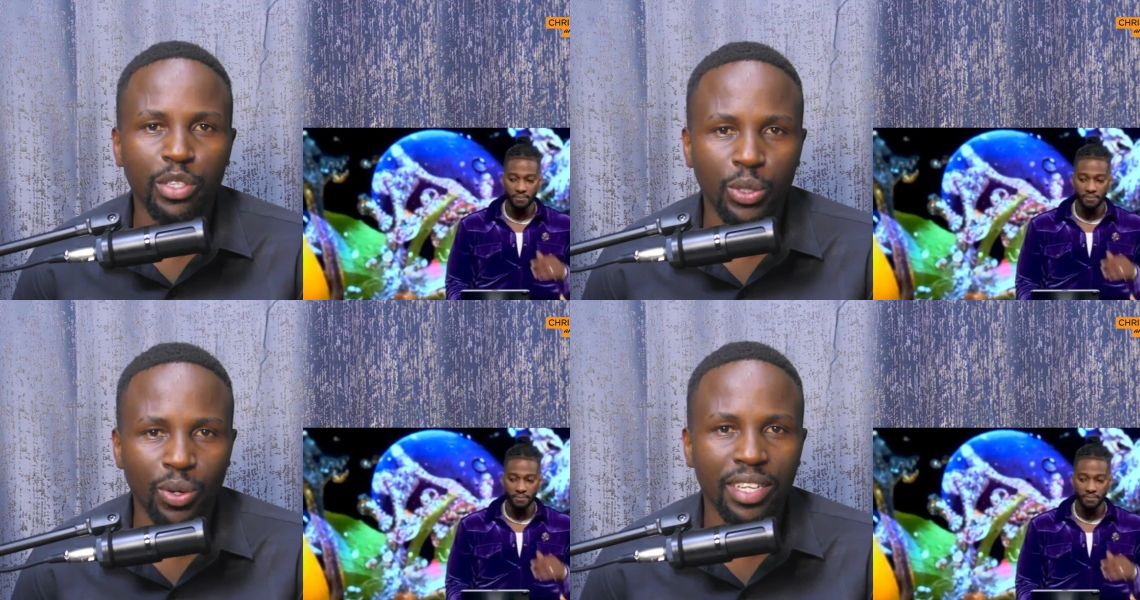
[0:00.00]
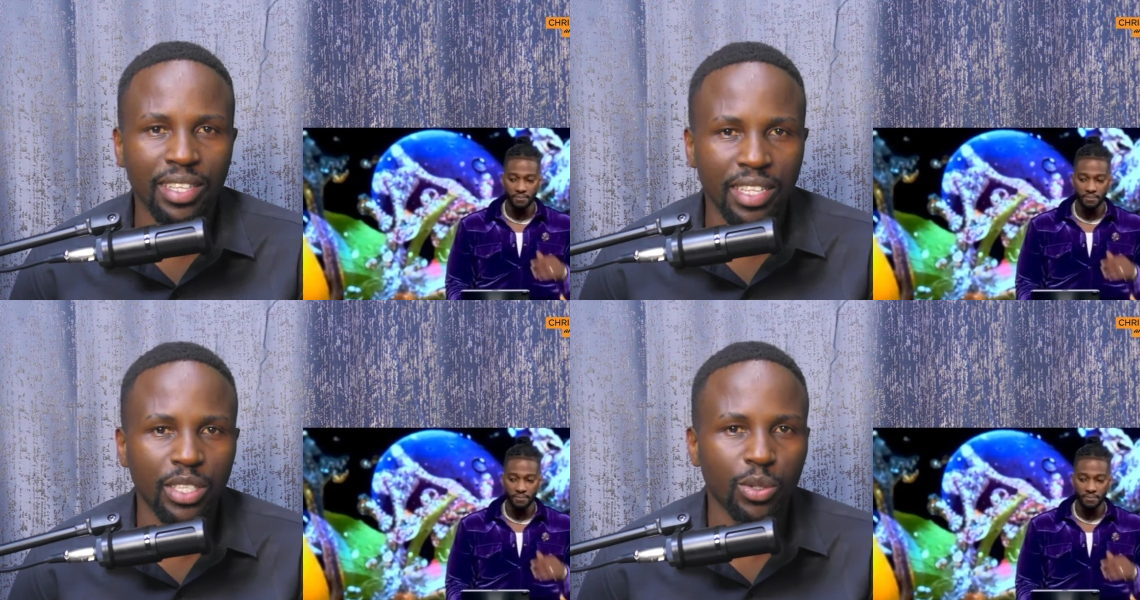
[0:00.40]
Speaker 1: shocking
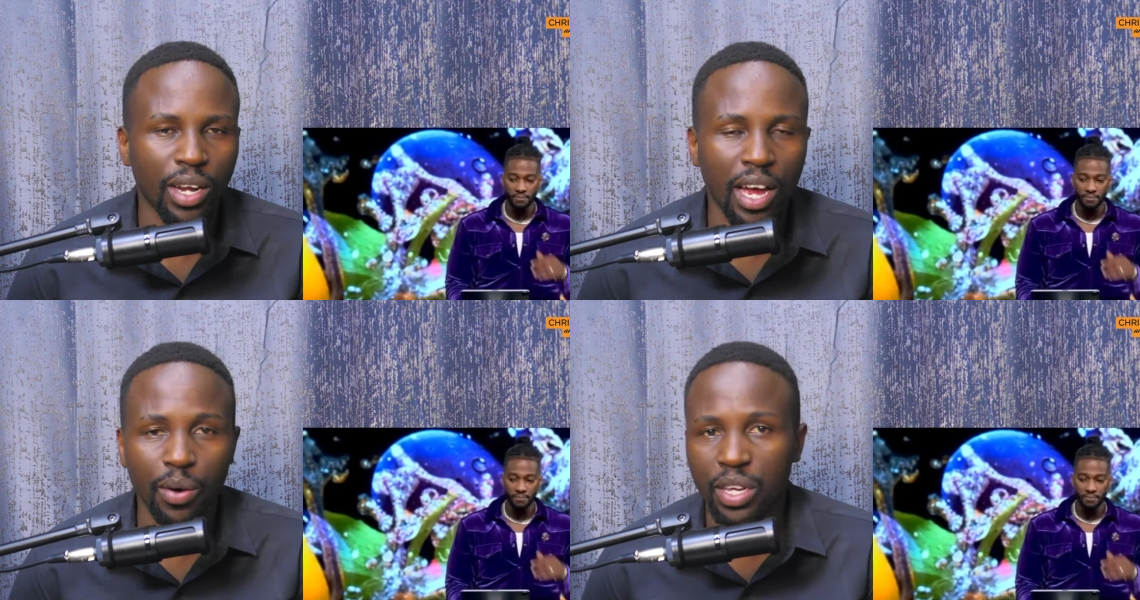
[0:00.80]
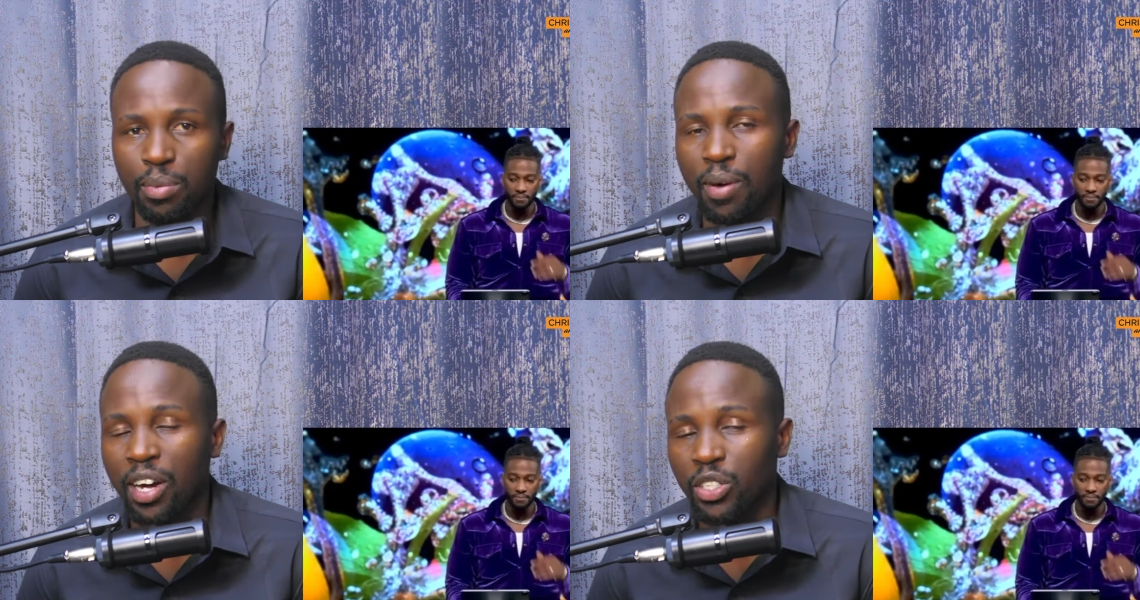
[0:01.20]
things on how he
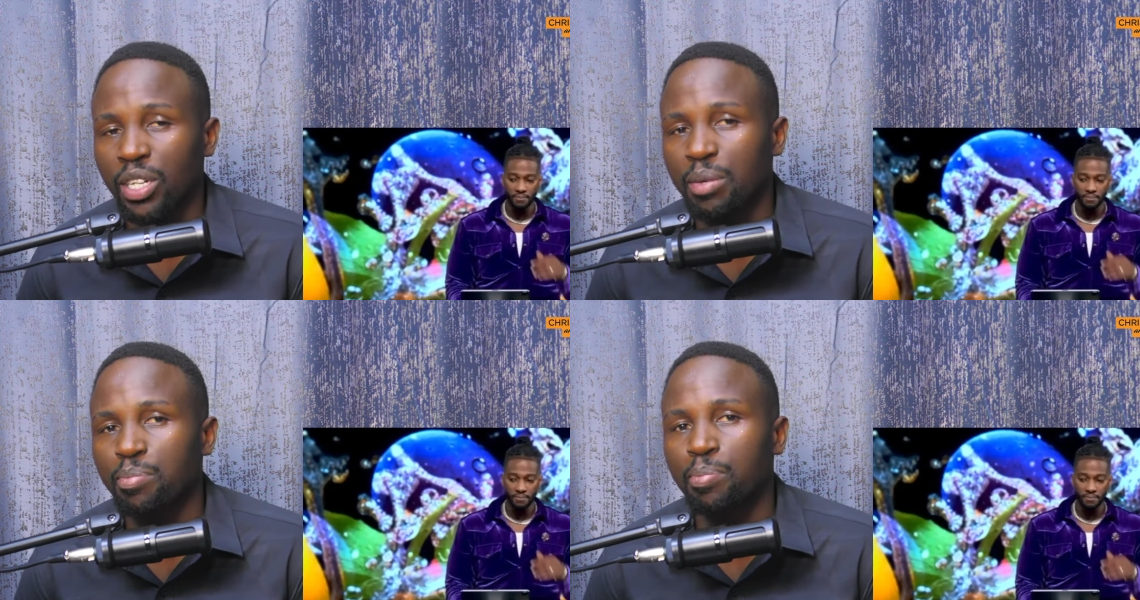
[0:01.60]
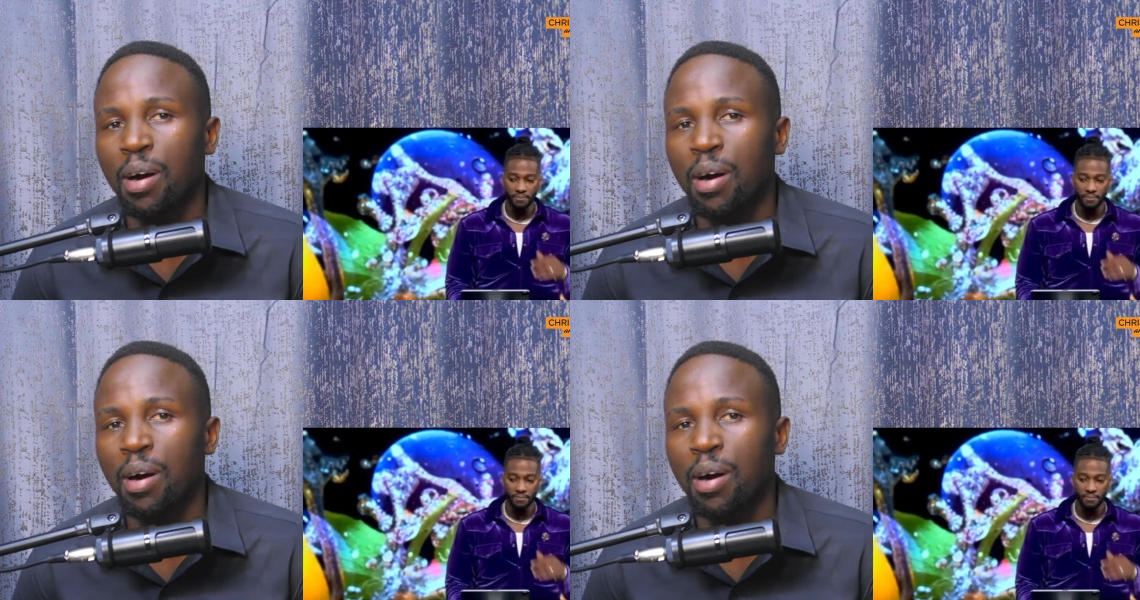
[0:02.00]
actually